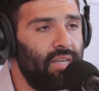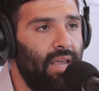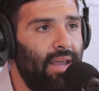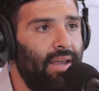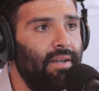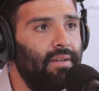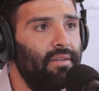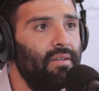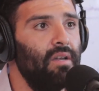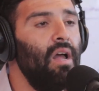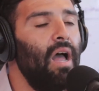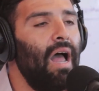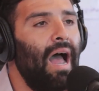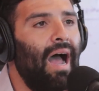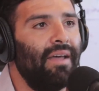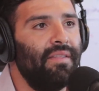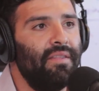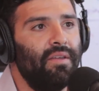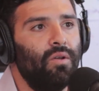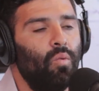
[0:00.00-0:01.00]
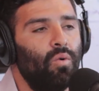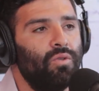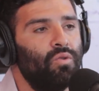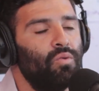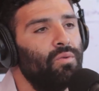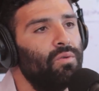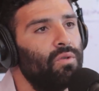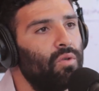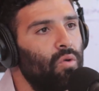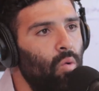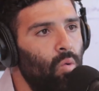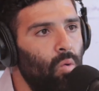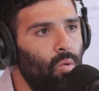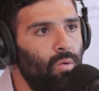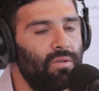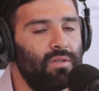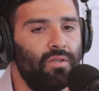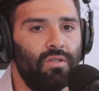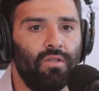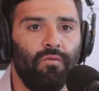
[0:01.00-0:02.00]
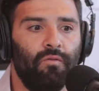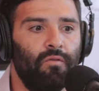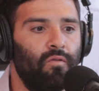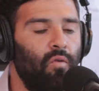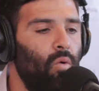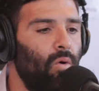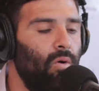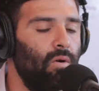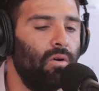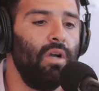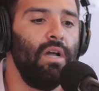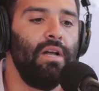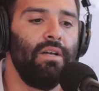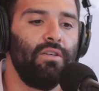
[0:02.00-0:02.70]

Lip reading: And I think what's really cool is for